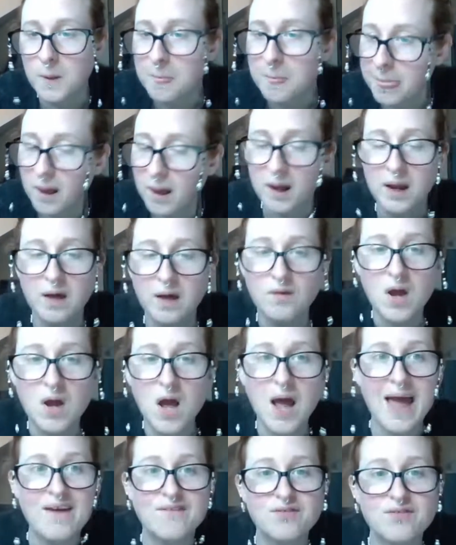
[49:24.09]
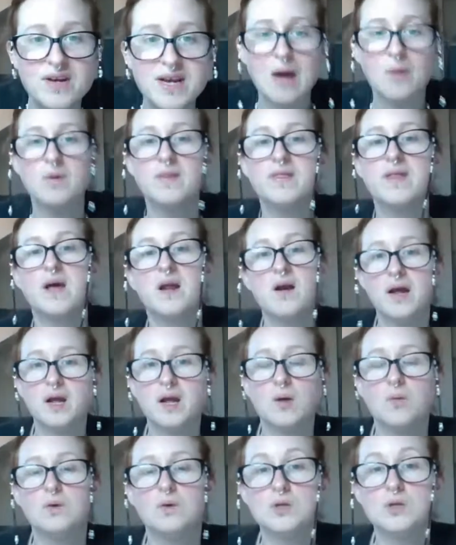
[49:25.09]
I love, every now and then I
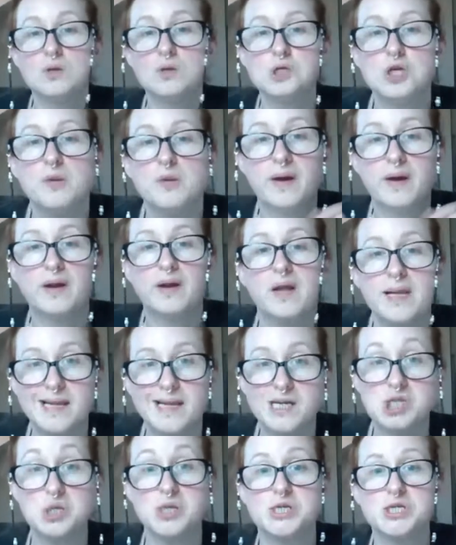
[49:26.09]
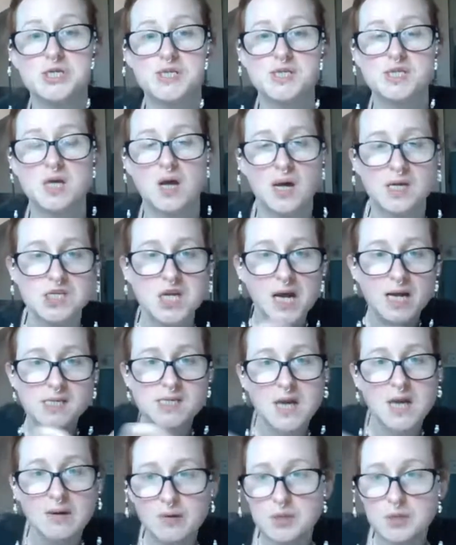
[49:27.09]
go on YouTube and I literally just search
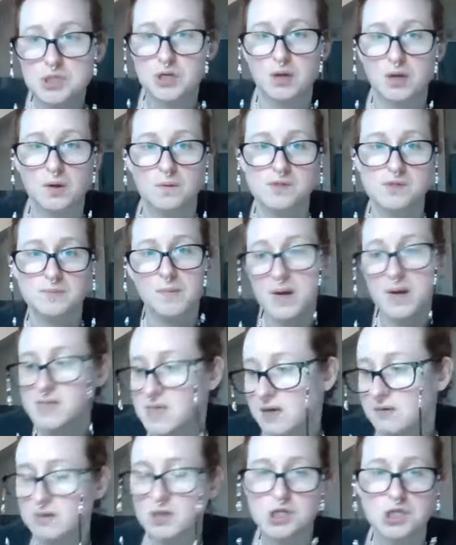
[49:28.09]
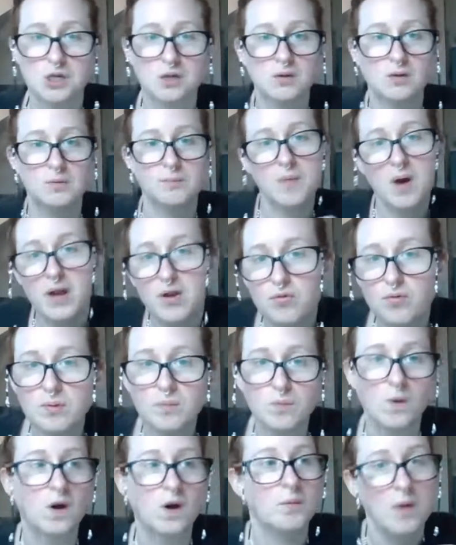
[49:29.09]
tarot journals, my tarot journal, my
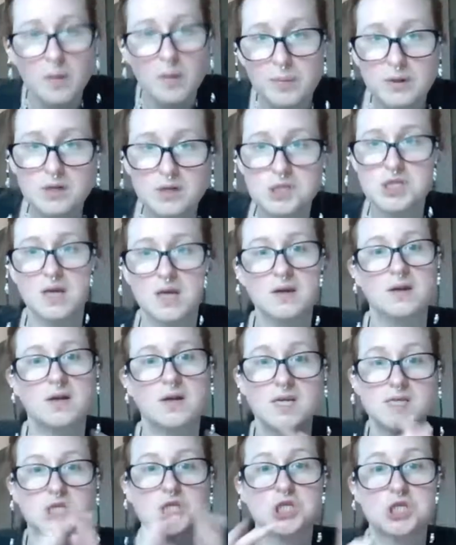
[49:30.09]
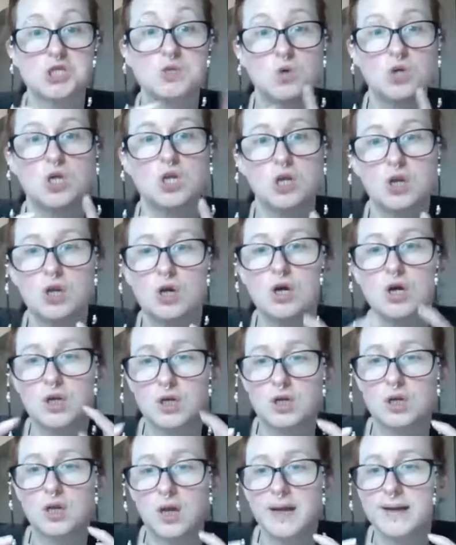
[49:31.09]
grimoire, my book of shadow, because I just want to look at
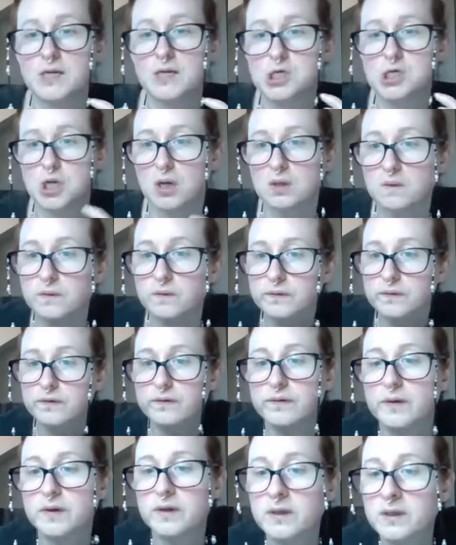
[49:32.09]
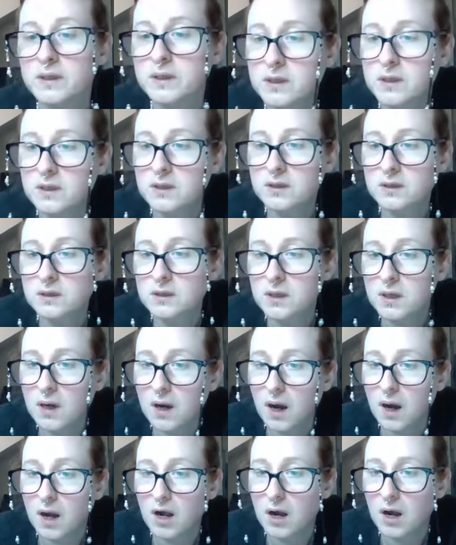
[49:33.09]
like journals.
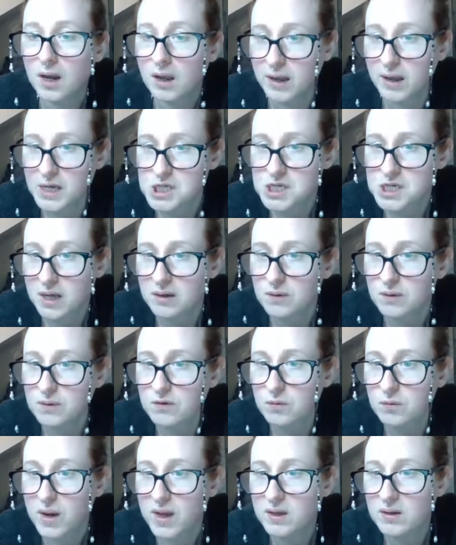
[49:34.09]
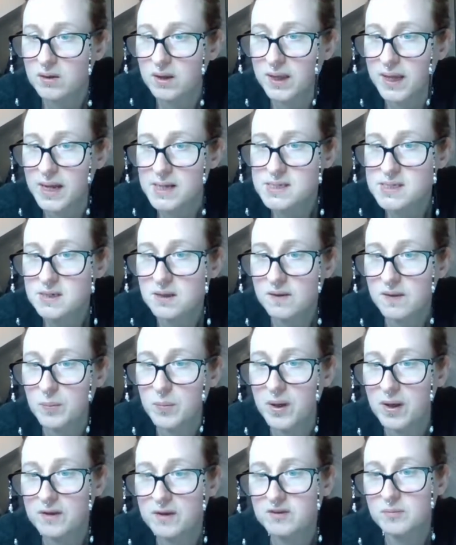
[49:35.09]
I like channels where you can get to know the
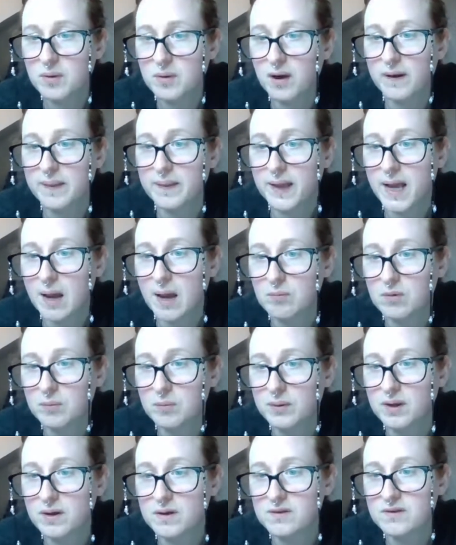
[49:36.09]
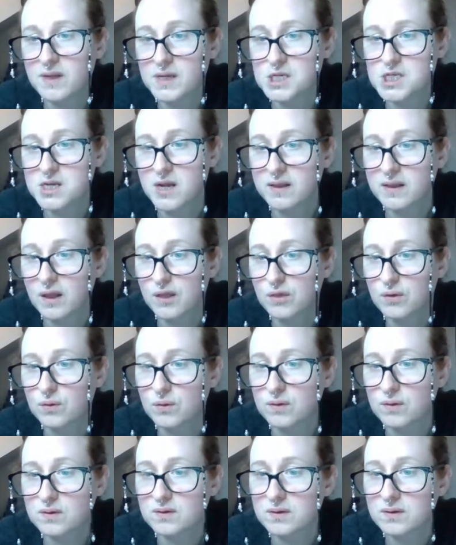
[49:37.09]
person behind the camera because they share their
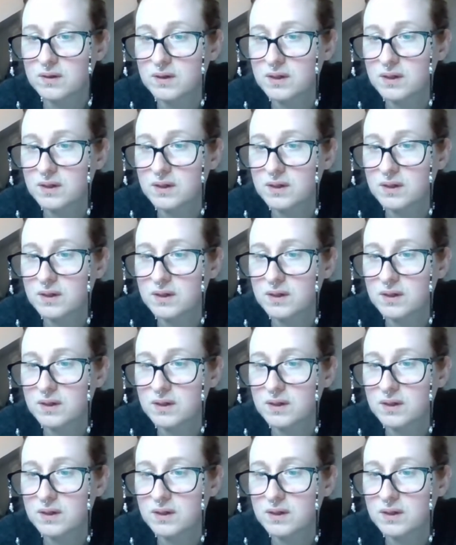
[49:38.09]
thoughts.